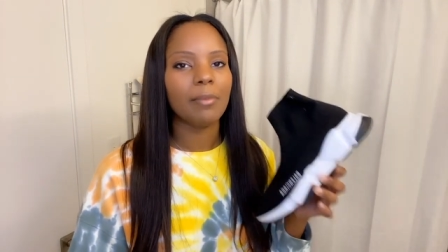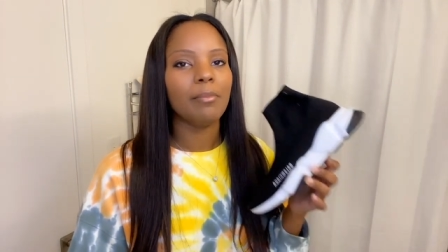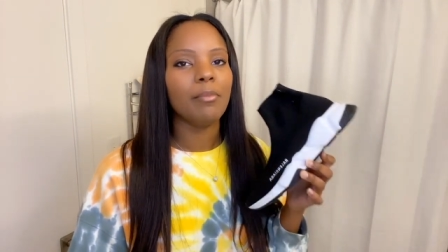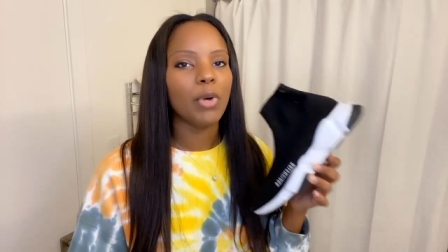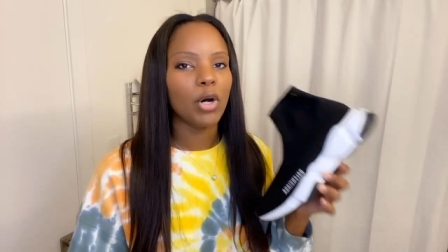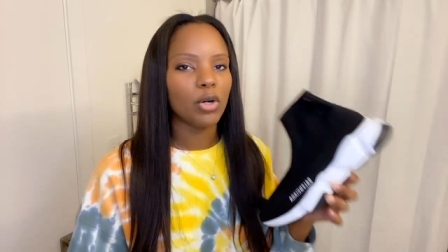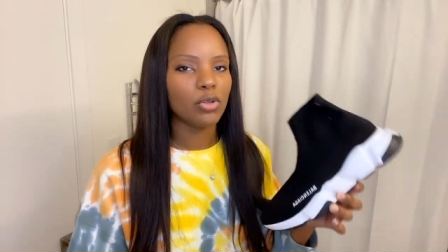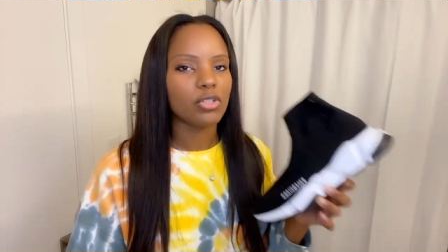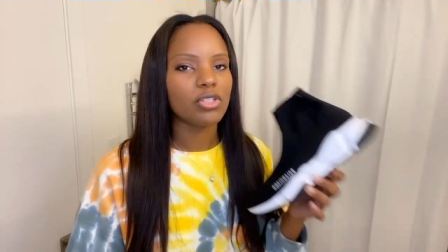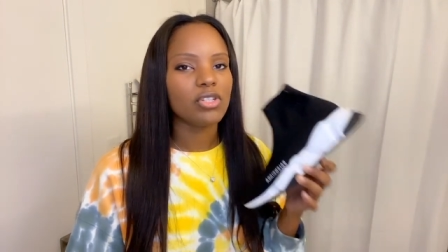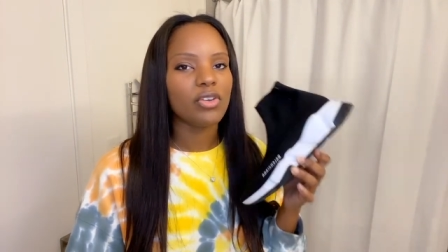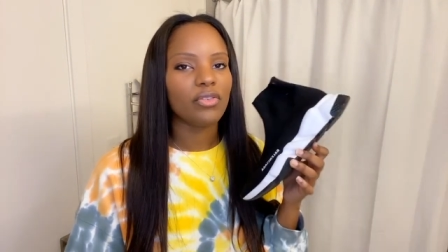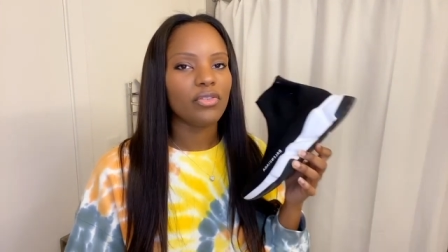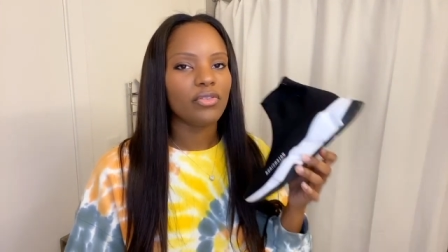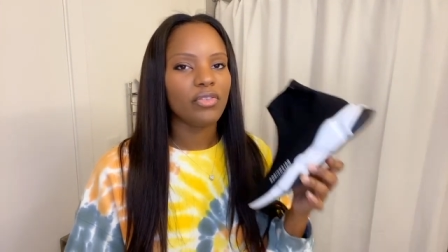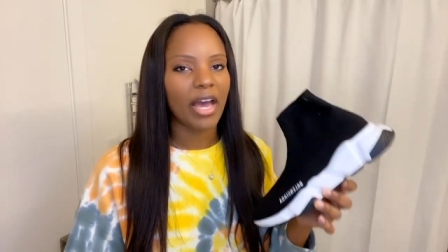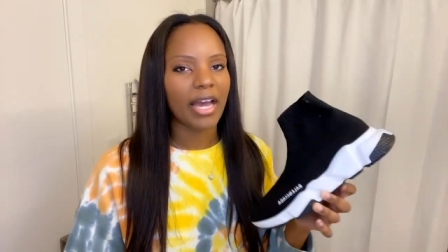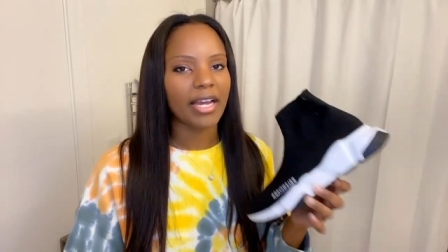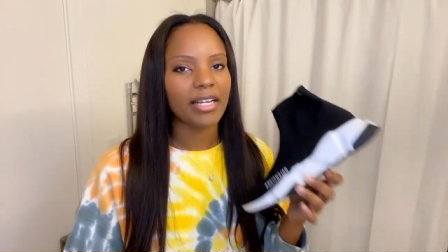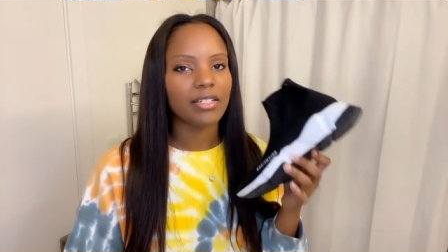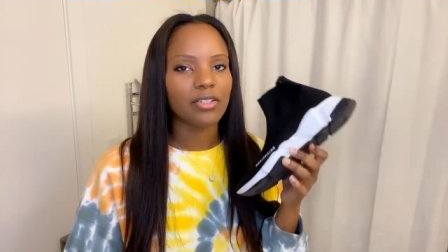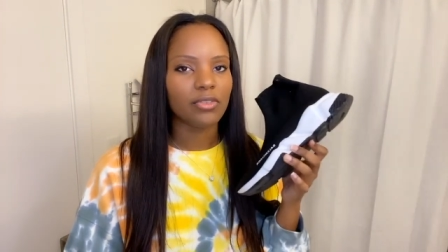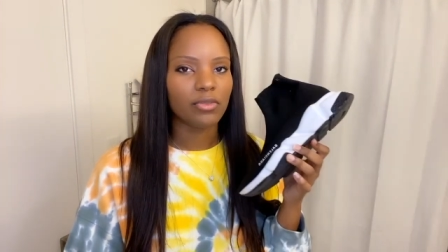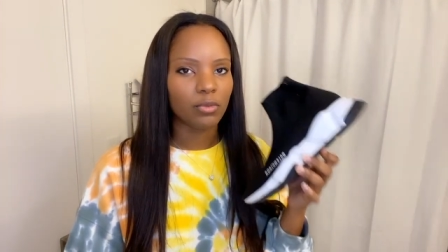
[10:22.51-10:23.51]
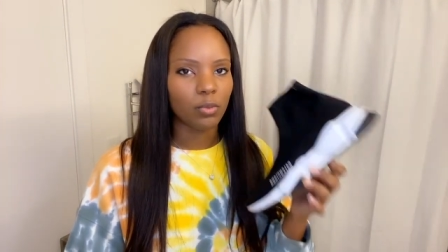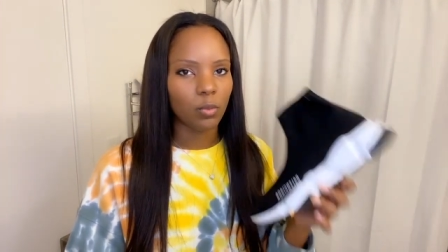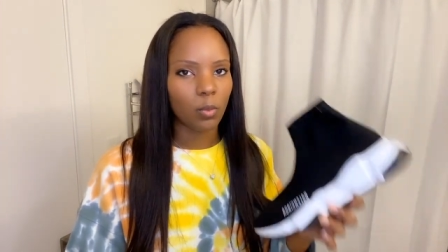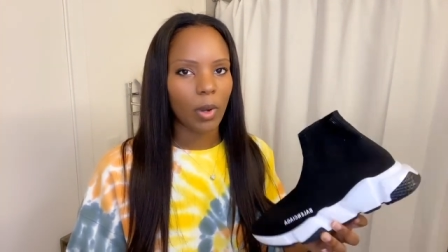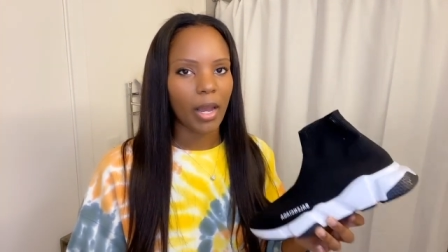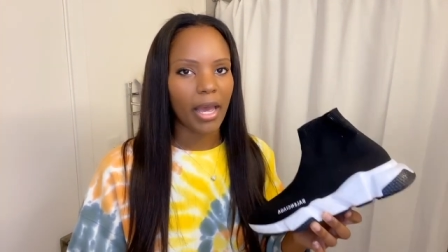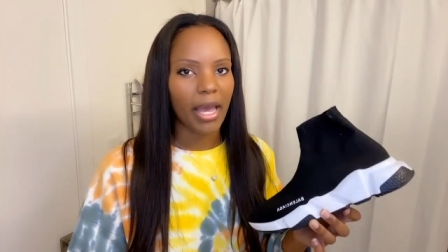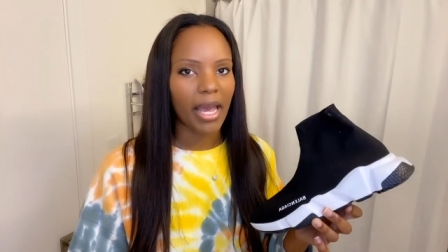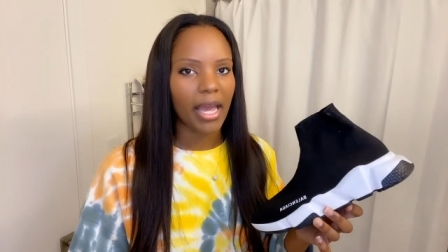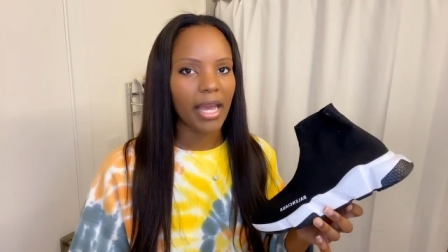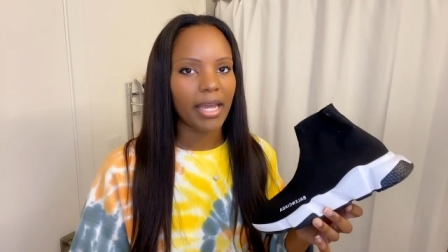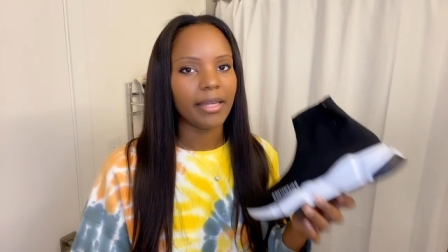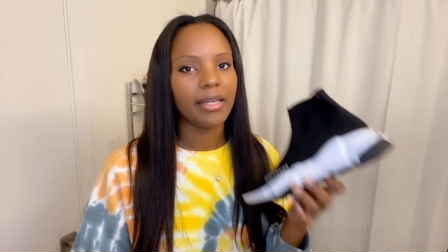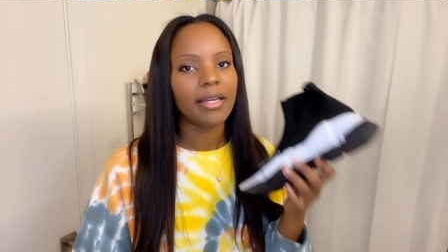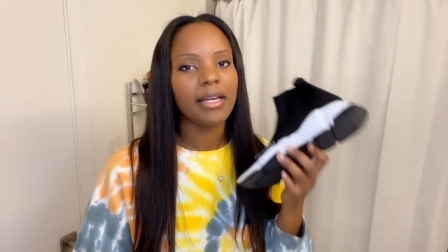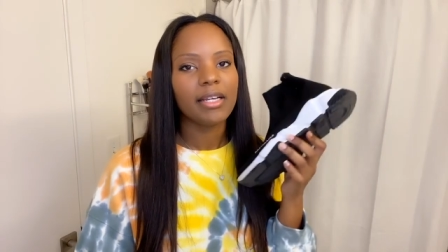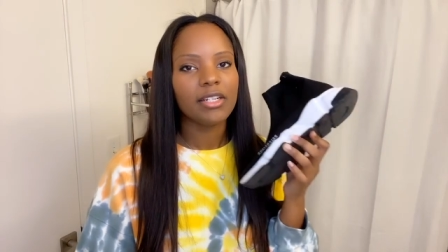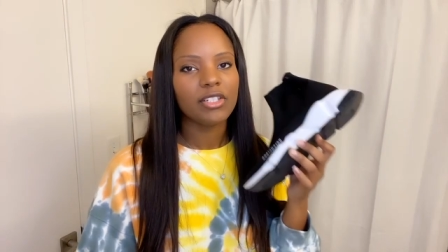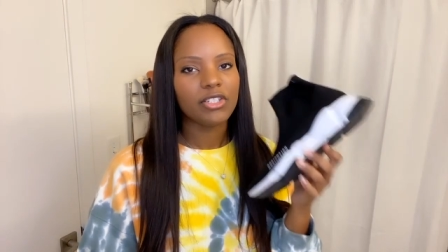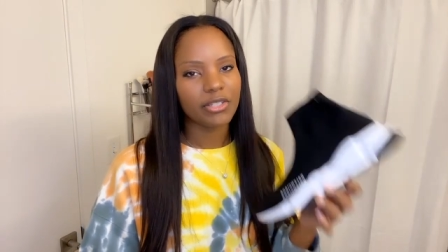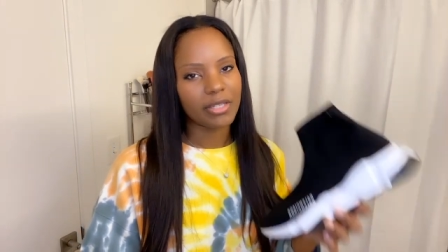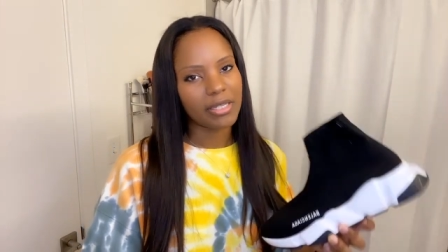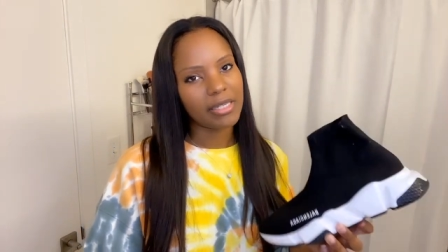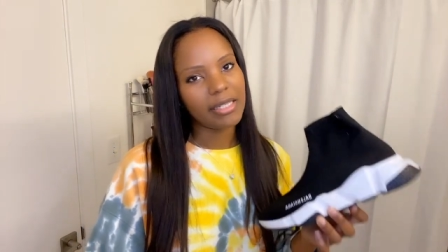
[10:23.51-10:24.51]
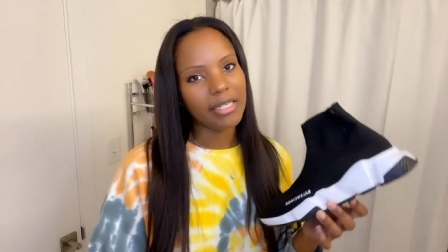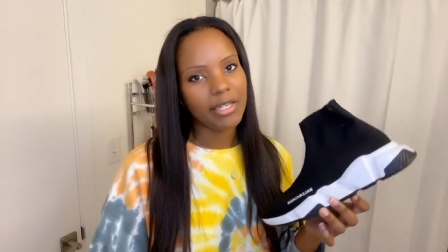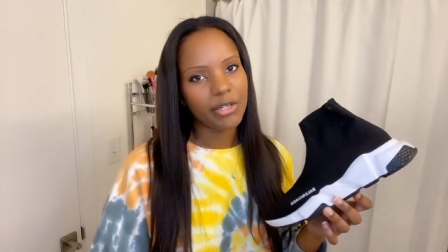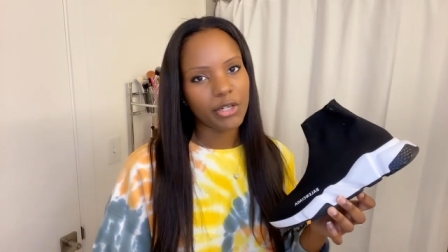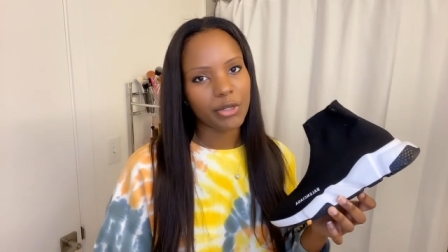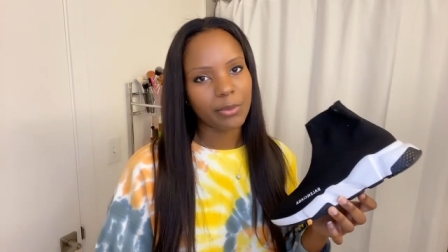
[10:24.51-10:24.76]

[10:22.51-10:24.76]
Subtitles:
most effective way to clean your